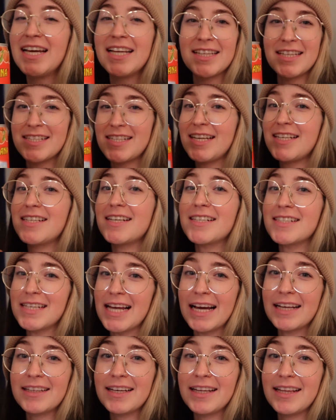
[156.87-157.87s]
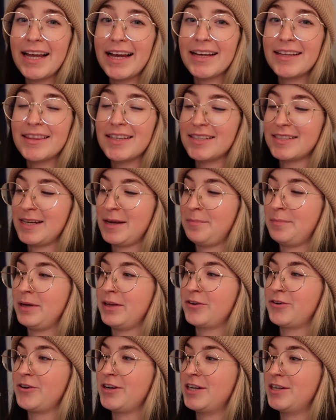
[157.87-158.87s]
This tastes exactly like the San
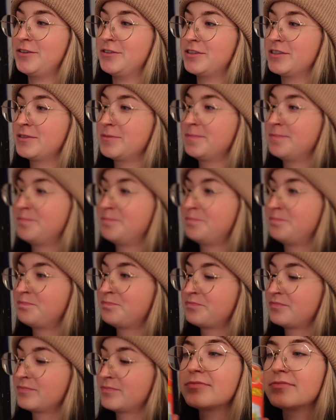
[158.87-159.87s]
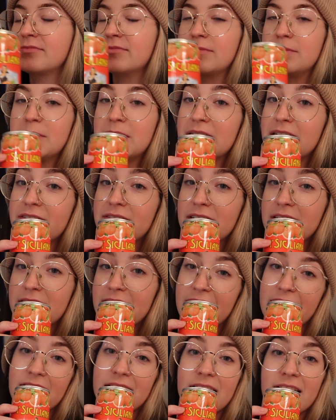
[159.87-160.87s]
Pellegrino's. I'm gonna give it
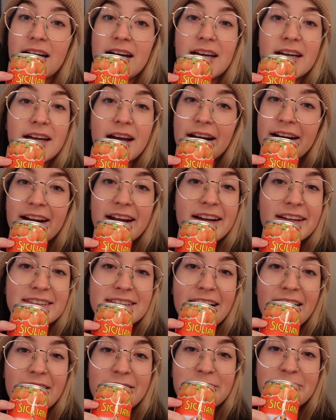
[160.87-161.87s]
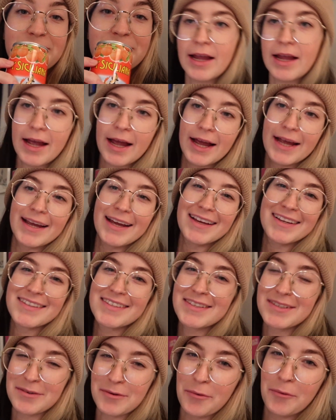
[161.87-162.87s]
like a 9 out of 10. I
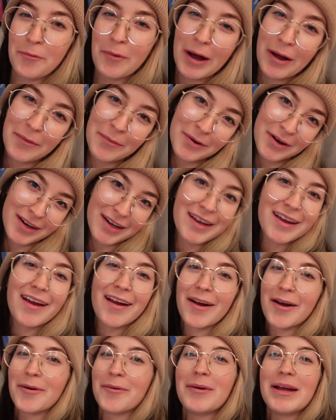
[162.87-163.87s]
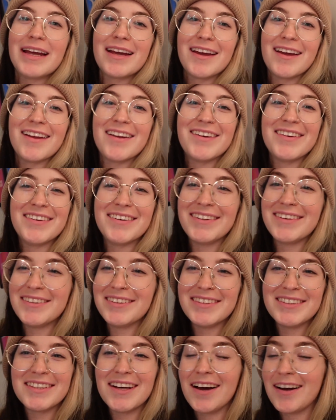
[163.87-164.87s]
guess while we're here, we
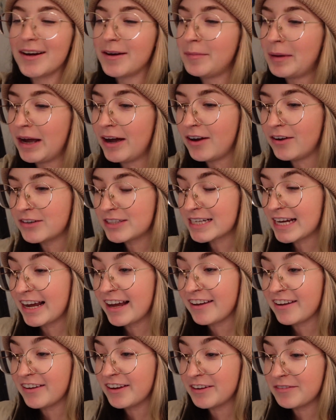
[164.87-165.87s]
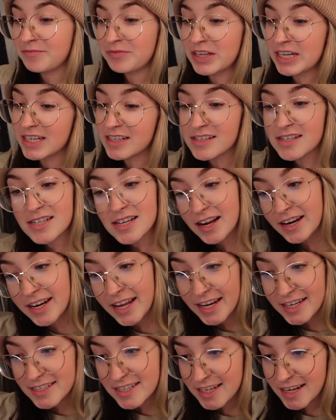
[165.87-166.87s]
can talk about, it is
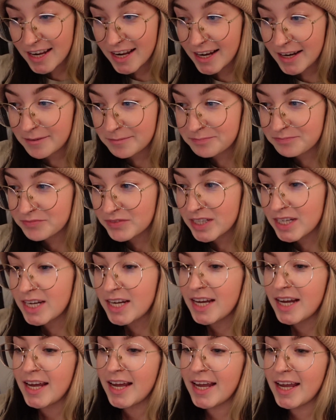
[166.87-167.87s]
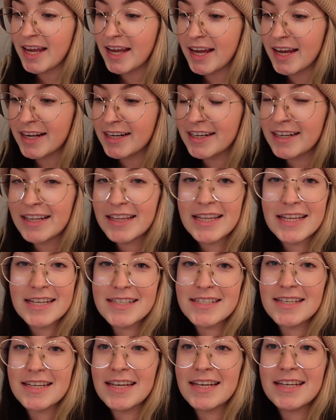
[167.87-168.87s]
Sunday today. And
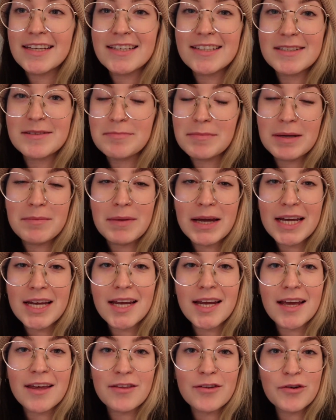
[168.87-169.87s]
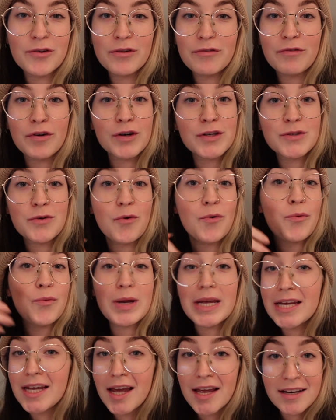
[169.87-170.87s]
this is me making it through the first
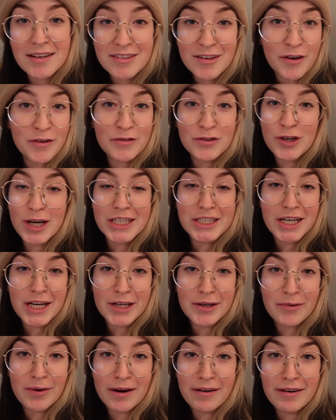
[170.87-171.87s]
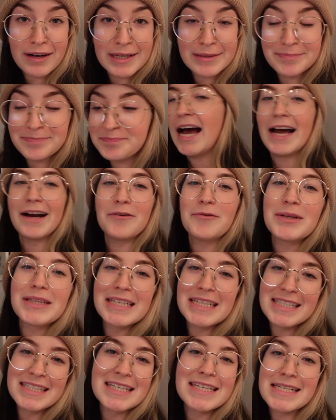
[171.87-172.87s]
weekend of dry January. I don't want
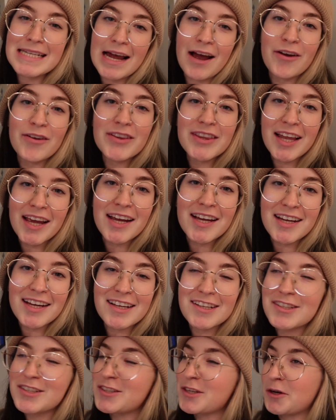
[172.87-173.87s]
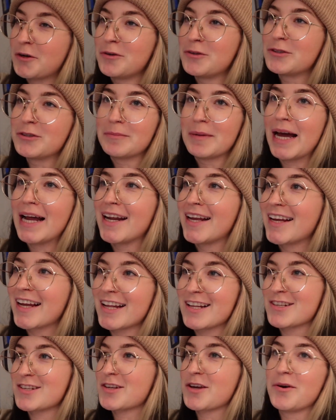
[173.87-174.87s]
this to sound like it's so dramatic
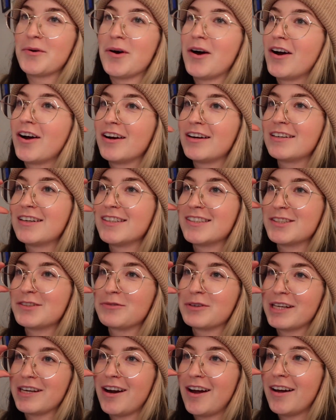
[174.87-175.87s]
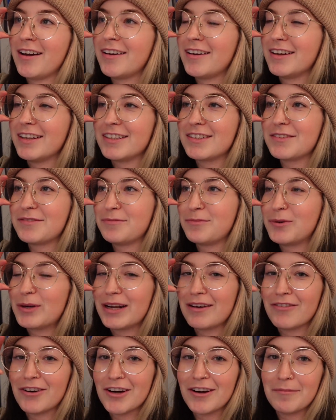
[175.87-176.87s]
and so hard, because it's really not. It's
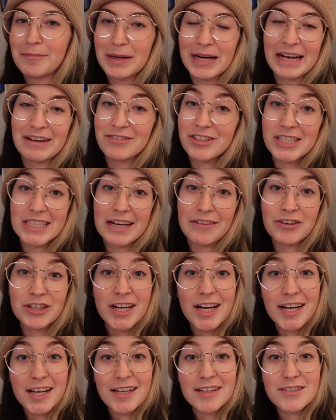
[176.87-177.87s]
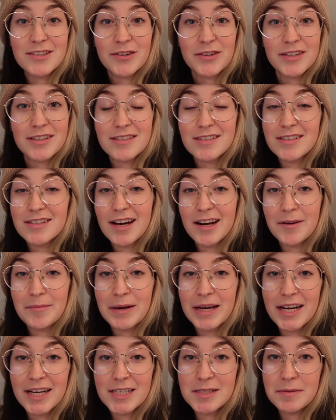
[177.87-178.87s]
whatever, but I've just never done it, so this is kind of
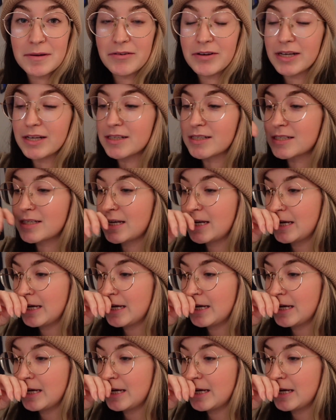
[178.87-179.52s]
my experience.